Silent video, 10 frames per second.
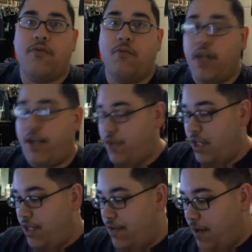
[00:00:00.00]
what I've
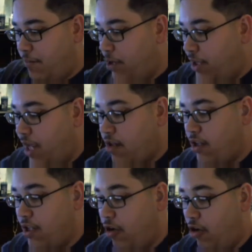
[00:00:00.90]
done is I put that
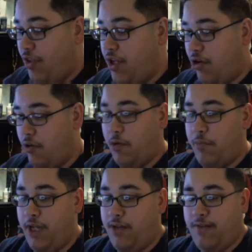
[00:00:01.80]
on all the armor
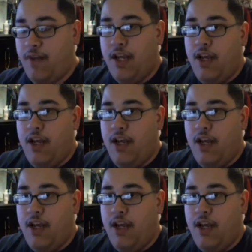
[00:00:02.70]
bits.